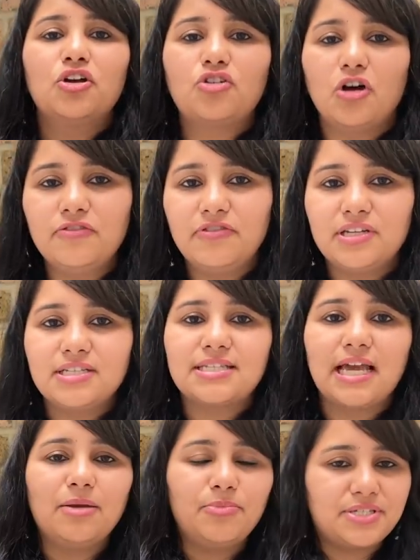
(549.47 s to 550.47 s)
confidence
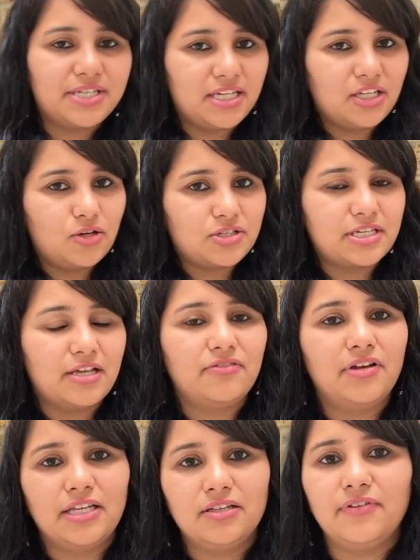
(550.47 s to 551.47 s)
and presenting yourself
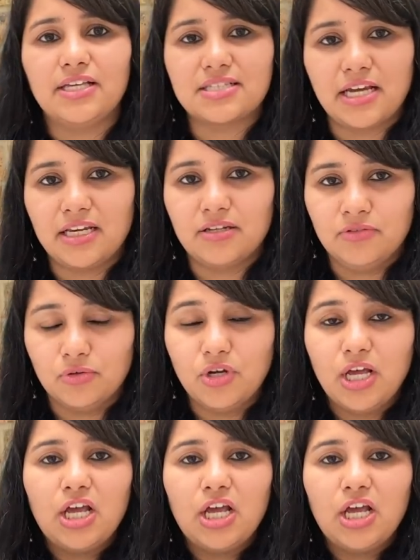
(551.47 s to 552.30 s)
in the visa interview.